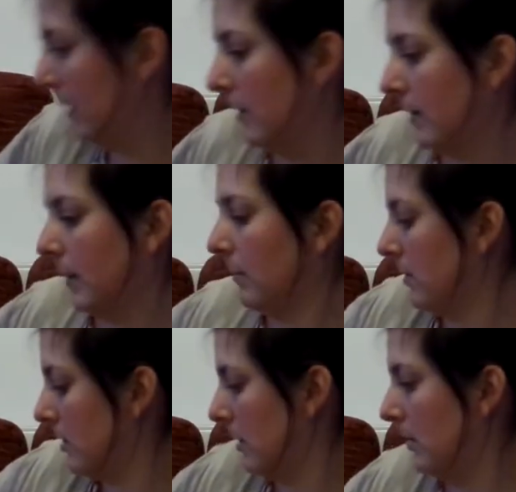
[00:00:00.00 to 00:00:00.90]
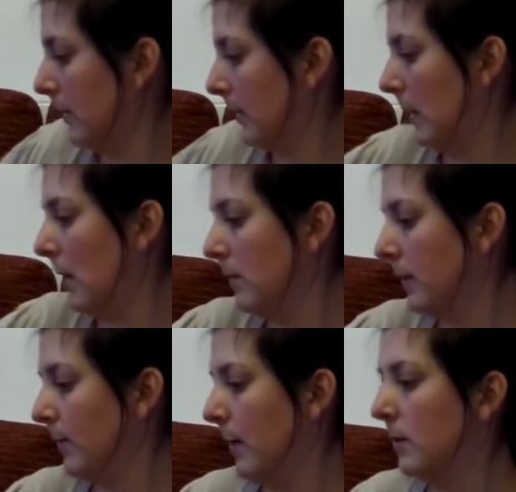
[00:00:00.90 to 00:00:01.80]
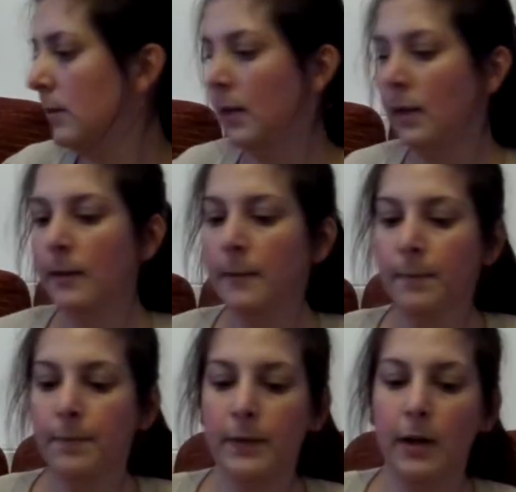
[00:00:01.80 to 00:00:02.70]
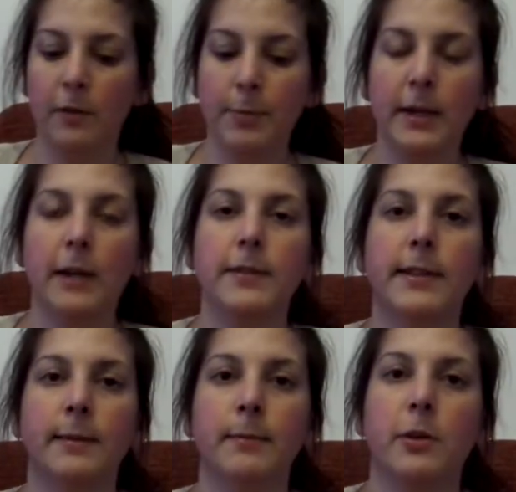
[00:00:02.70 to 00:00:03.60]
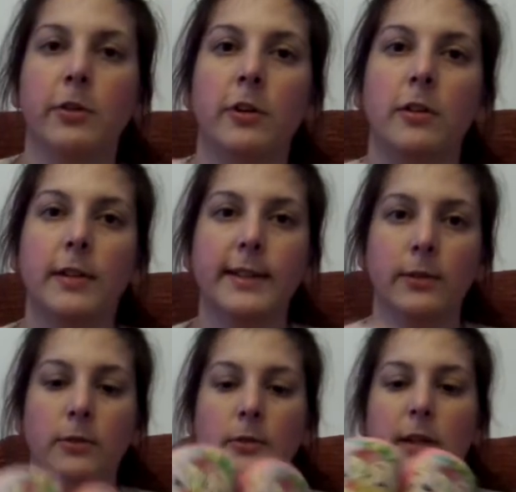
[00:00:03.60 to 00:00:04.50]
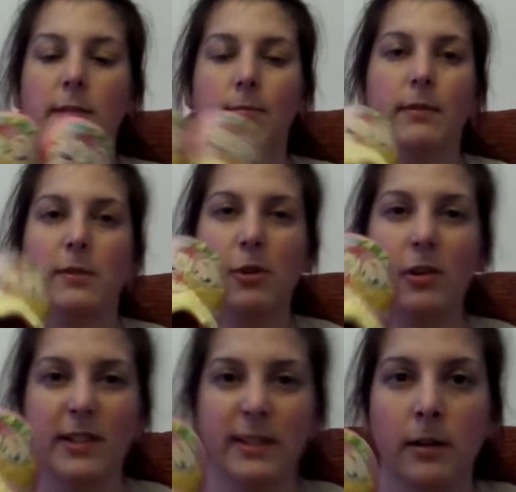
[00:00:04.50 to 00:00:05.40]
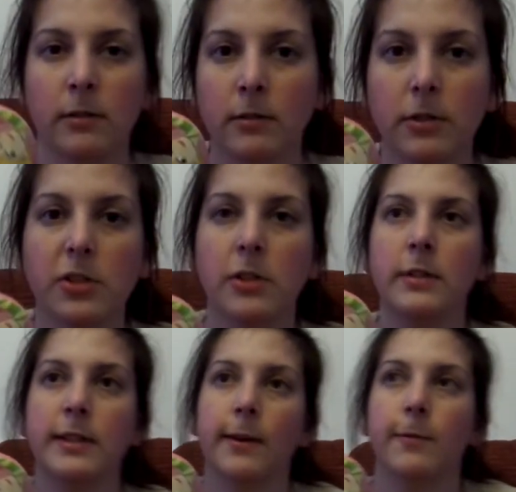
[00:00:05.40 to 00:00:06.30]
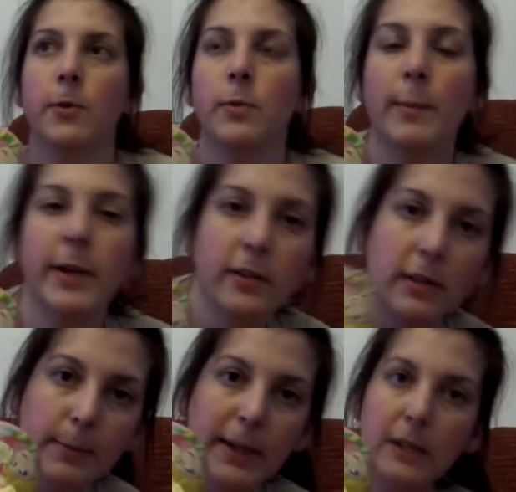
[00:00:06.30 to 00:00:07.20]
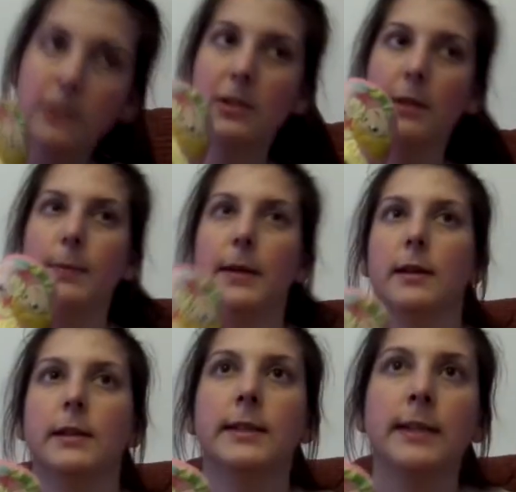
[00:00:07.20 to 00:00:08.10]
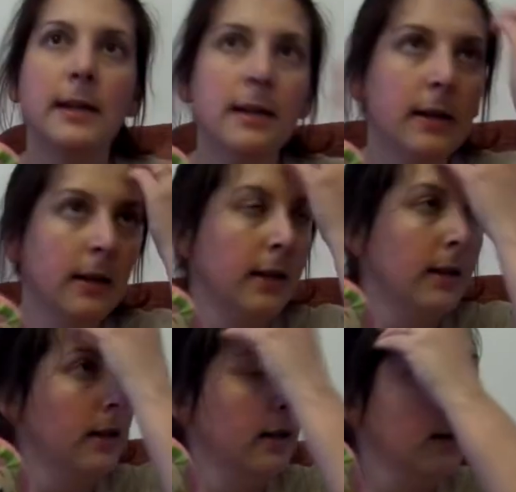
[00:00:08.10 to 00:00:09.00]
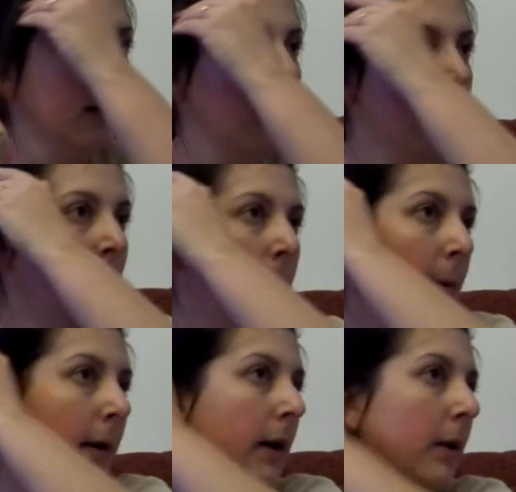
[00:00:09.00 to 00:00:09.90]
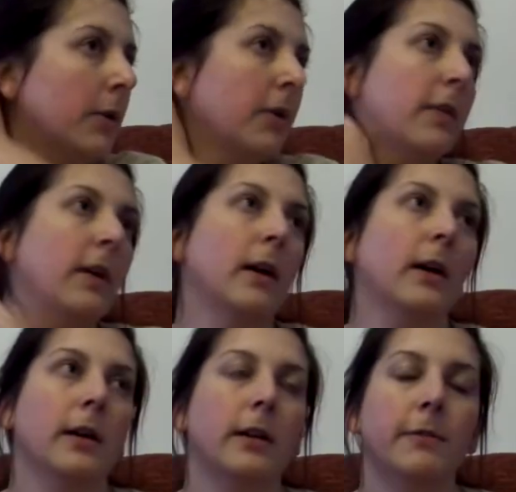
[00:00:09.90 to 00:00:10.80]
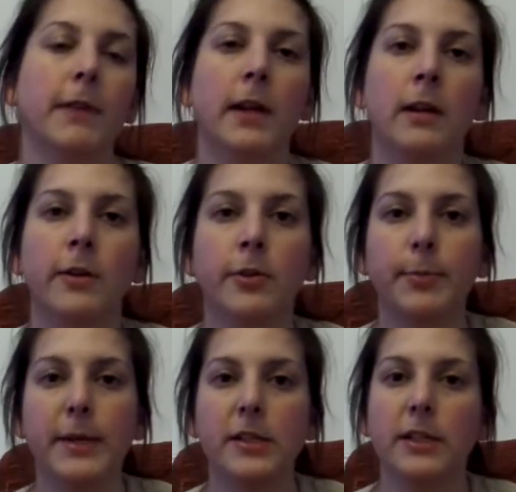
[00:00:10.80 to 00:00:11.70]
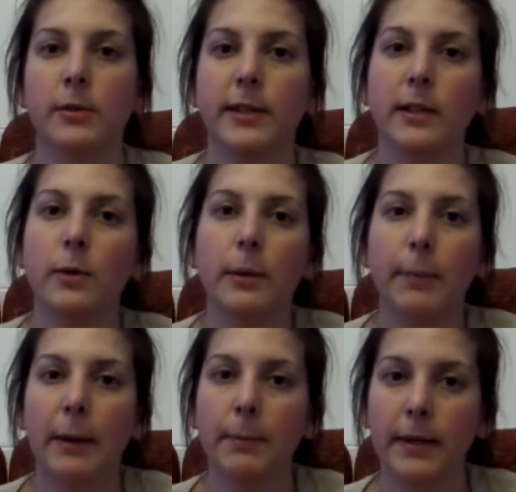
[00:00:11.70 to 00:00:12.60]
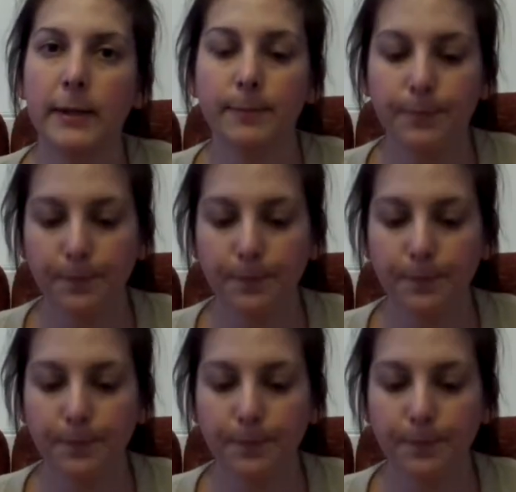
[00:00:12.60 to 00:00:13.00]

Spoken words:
Edith some shoes there as well. I've been after some Crocs, or like Croc style shoes, for when we go to the beach, because one of the fairly local beaches to us is quite pebbly,